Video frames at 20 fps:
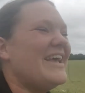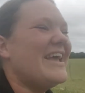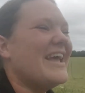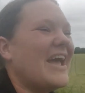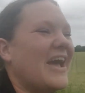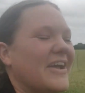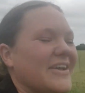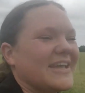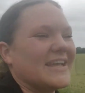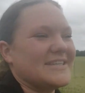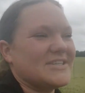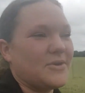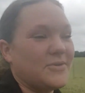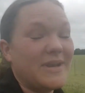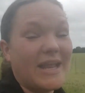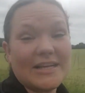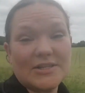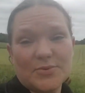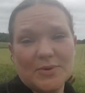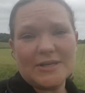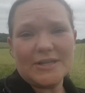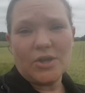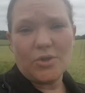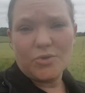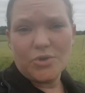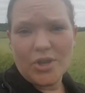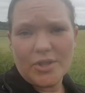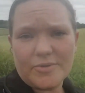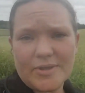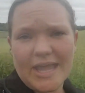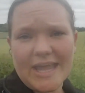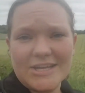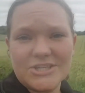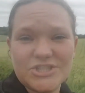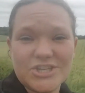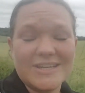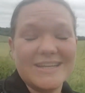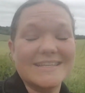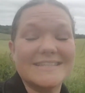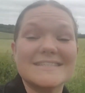Okay, so next one on
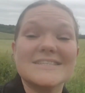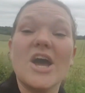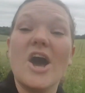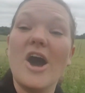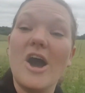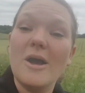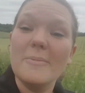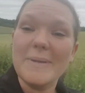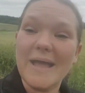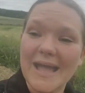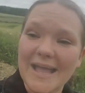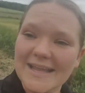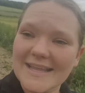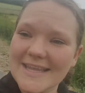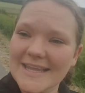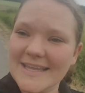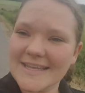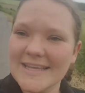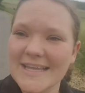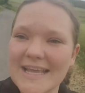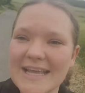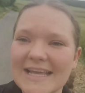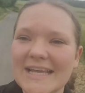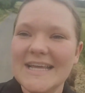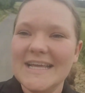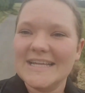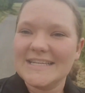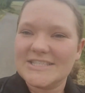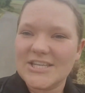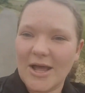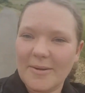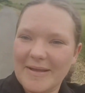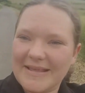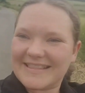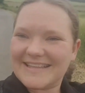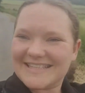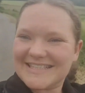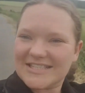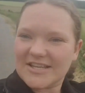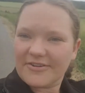location is tarmac. Tarmac,
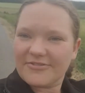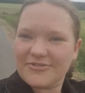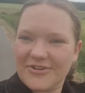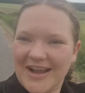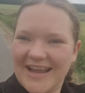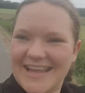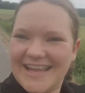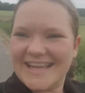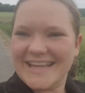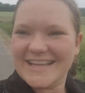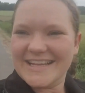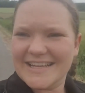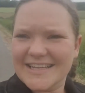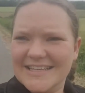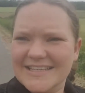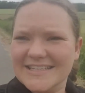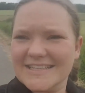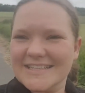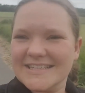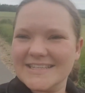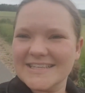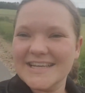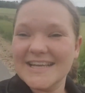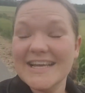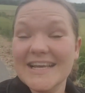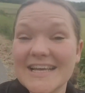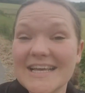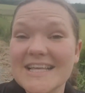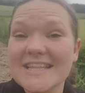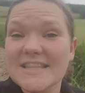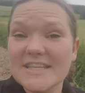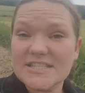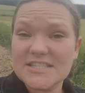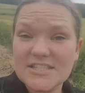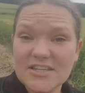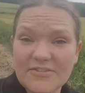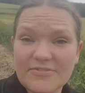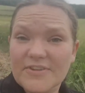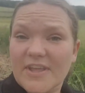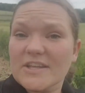this stuff right here. This
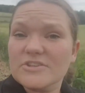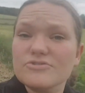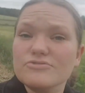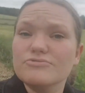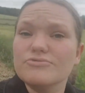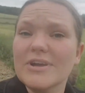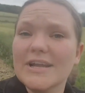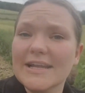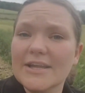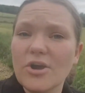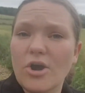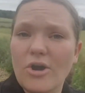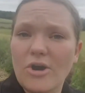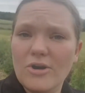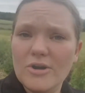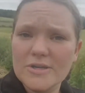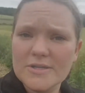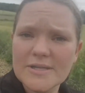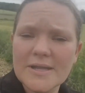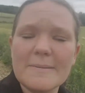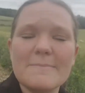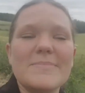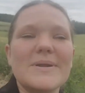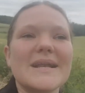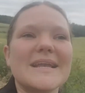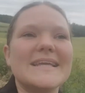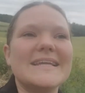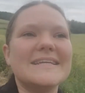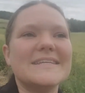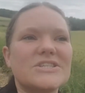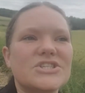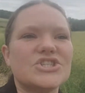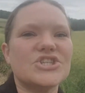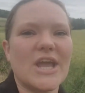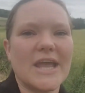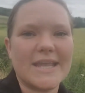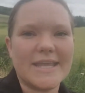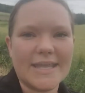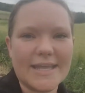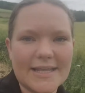stuff gets really hot. Please
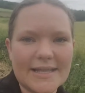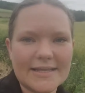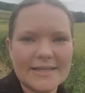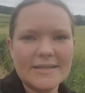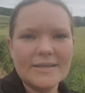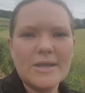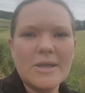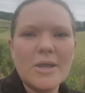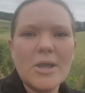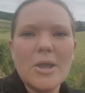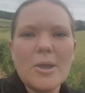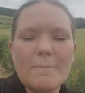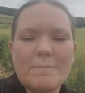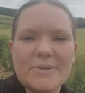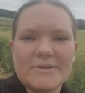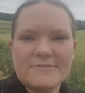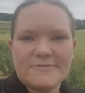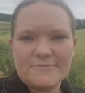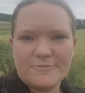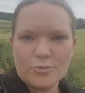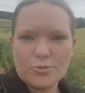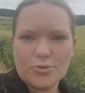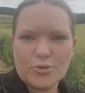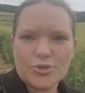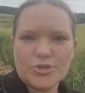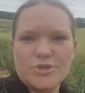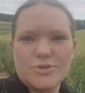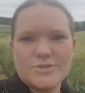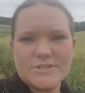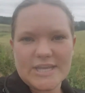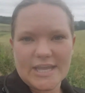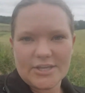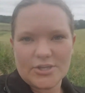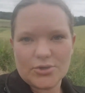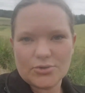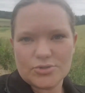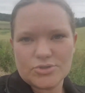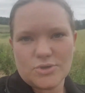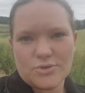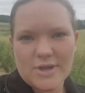check it before you take
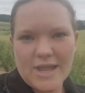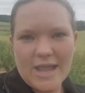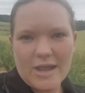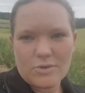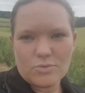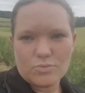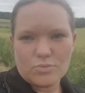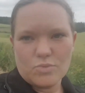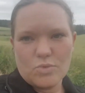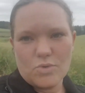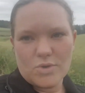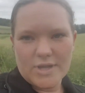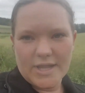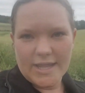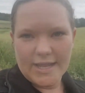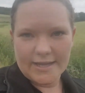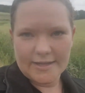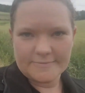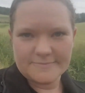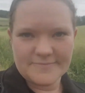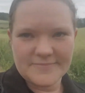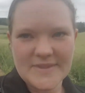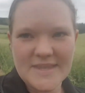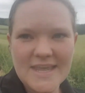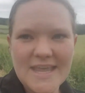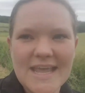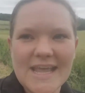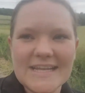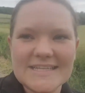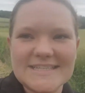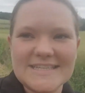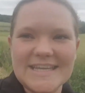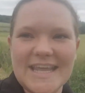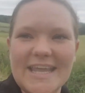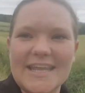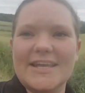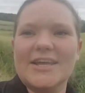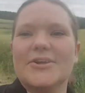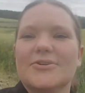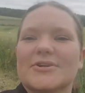your dog out walking.
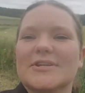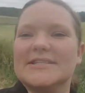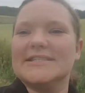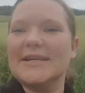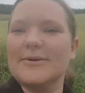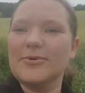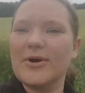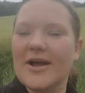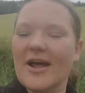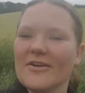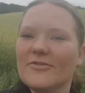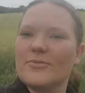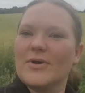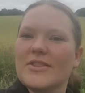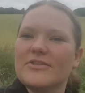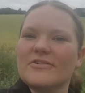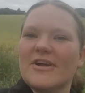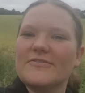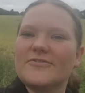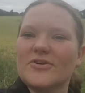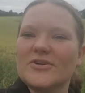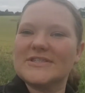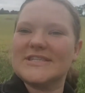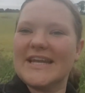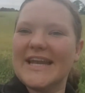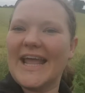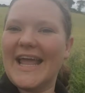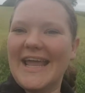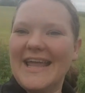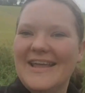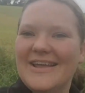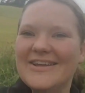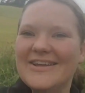Today, you can see what kind of weather I've got today.